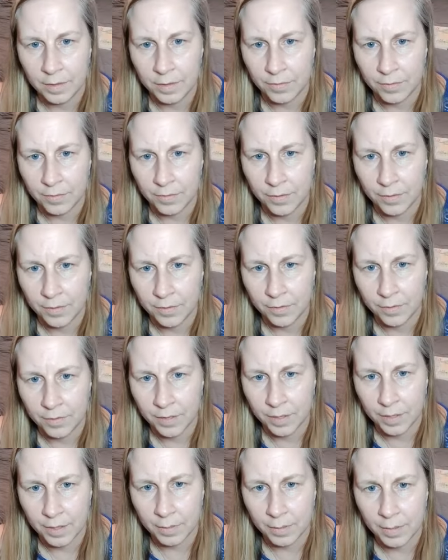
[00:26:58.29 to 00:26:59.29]
If there's
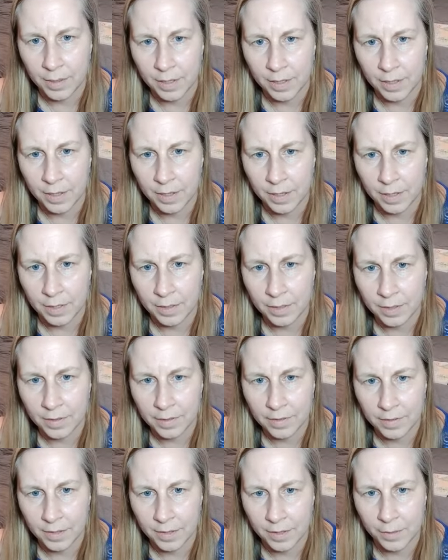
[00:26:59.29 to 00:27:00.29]
anybody
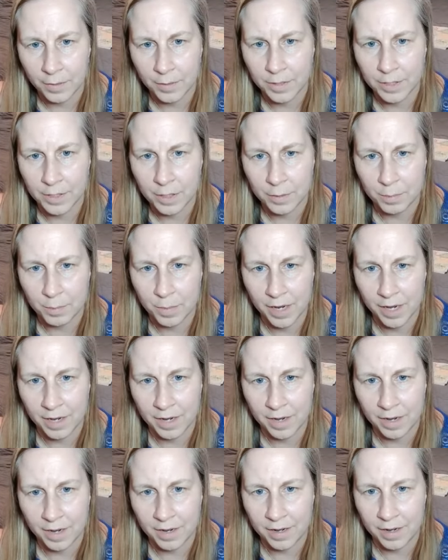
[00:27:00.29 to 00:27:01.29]
else. Oh, it's spot
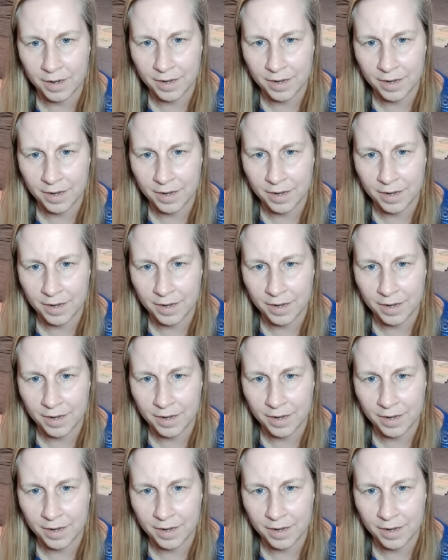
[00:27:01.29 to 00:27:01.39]
on.